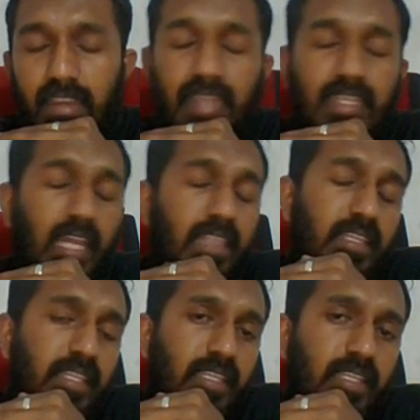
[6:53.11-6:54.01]
And the other
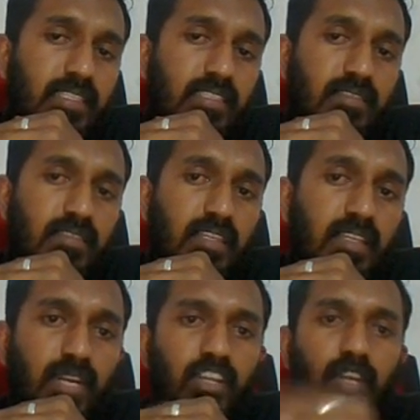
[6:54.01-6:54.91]
thing is,
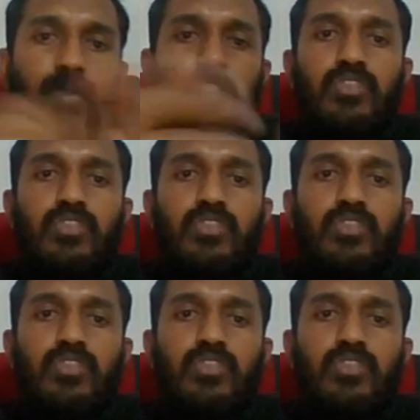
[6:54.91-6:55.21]
what happens?